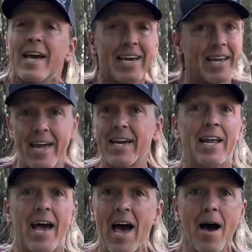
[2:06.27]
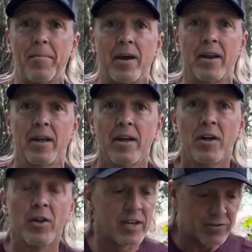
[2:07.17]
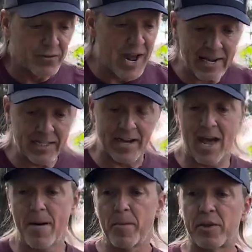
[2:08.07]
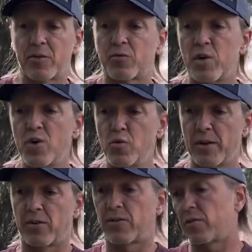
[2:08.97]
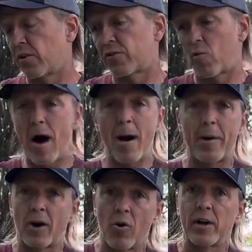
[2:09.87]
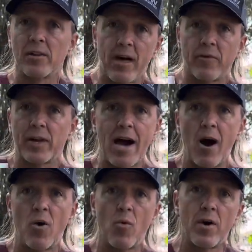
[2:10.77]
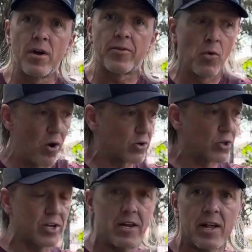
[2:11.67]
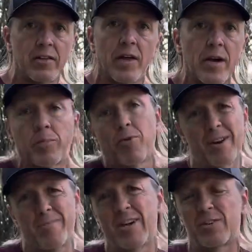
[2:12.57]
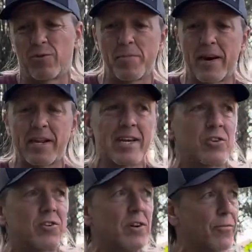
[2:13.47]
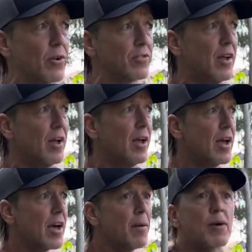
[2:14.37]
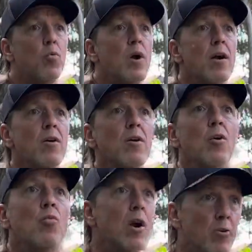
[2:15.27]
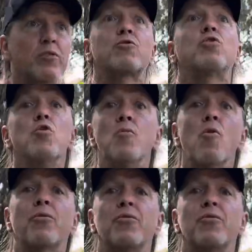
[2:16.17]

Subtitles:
it ain't going to happen. It's not going to happen, because we knew that the swamp had already leveled out with the watershed and the lake pretty much. It was about an inch difference. And I'm like, where is 2 more